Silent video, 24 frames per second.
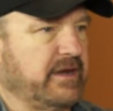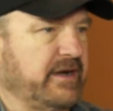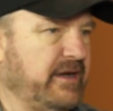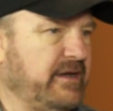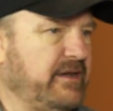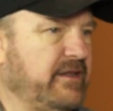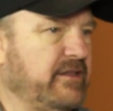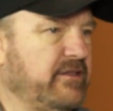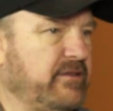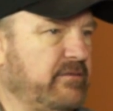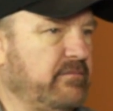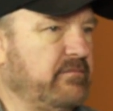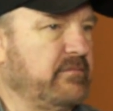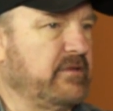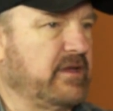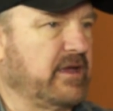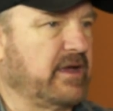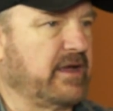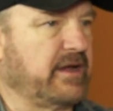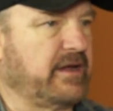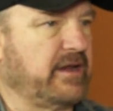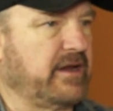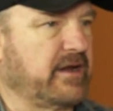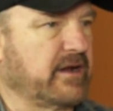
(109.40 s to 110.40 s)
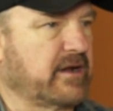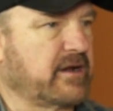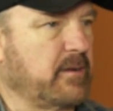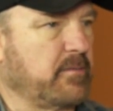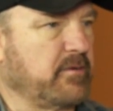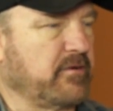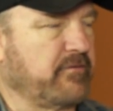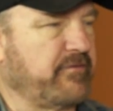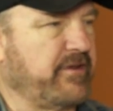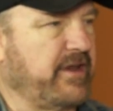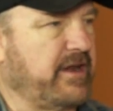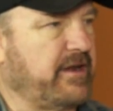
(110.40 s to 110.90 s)
I did a
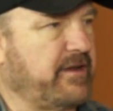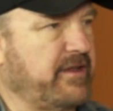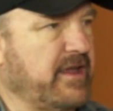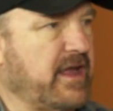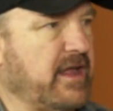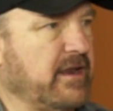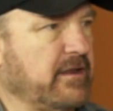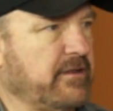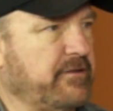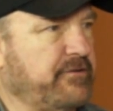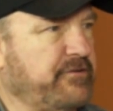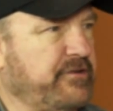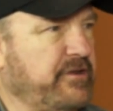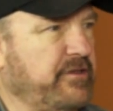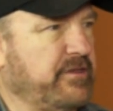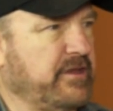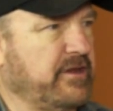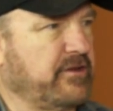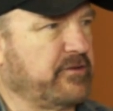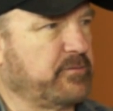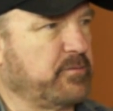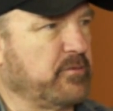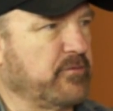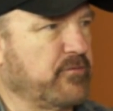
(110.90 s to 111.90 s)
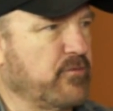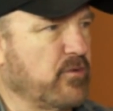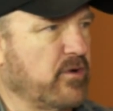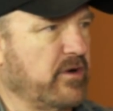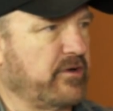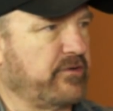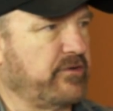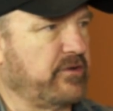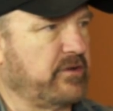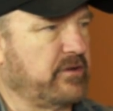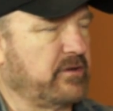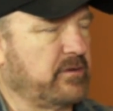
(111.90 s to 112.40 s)
couple of anthology things
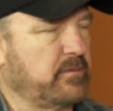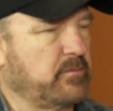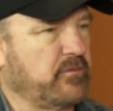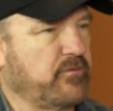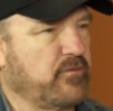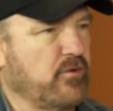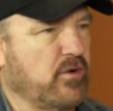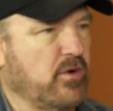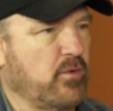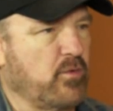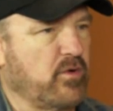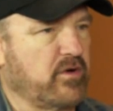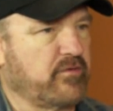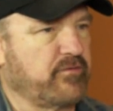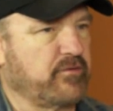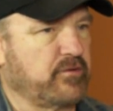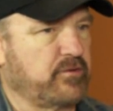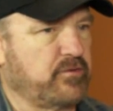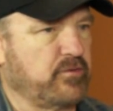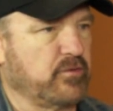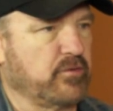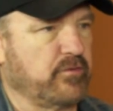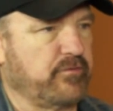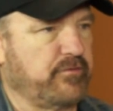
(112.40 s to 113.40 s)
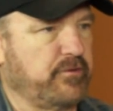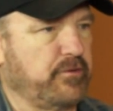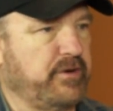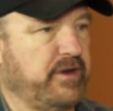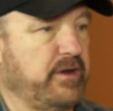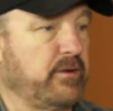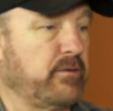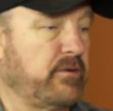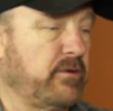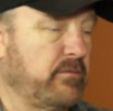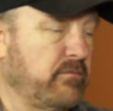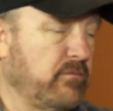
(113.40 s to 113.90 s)
before I worked for Tour of
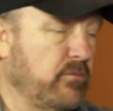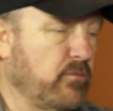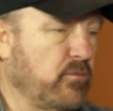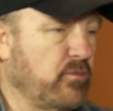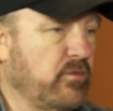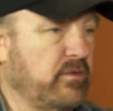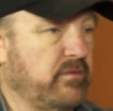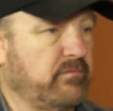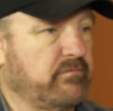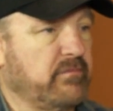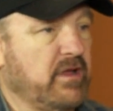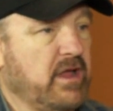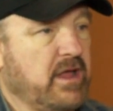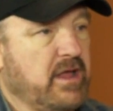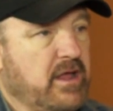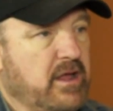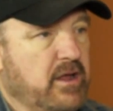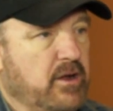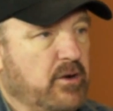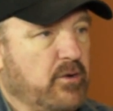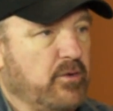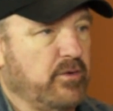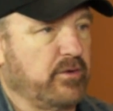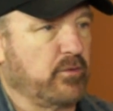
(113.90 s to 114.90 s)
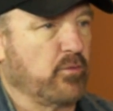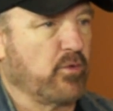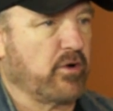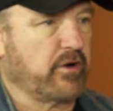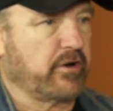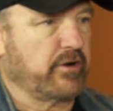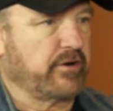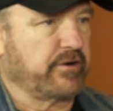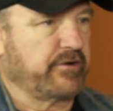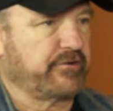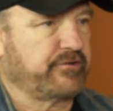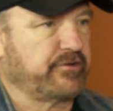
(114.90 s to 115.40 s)
Duty. And when you're
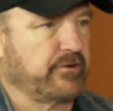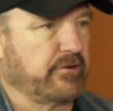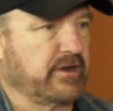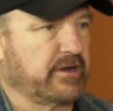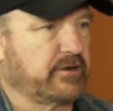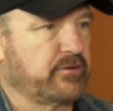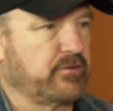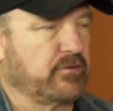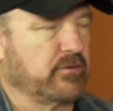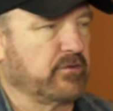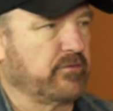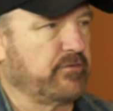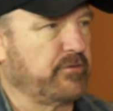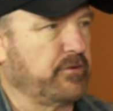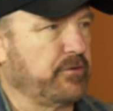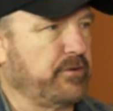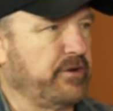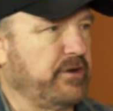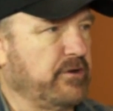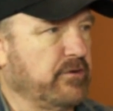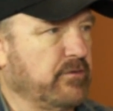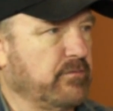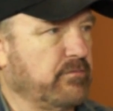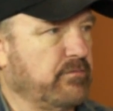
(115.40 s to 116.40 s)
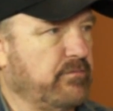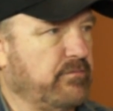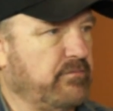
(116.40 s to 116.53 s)
working on a show like Tour of Duty,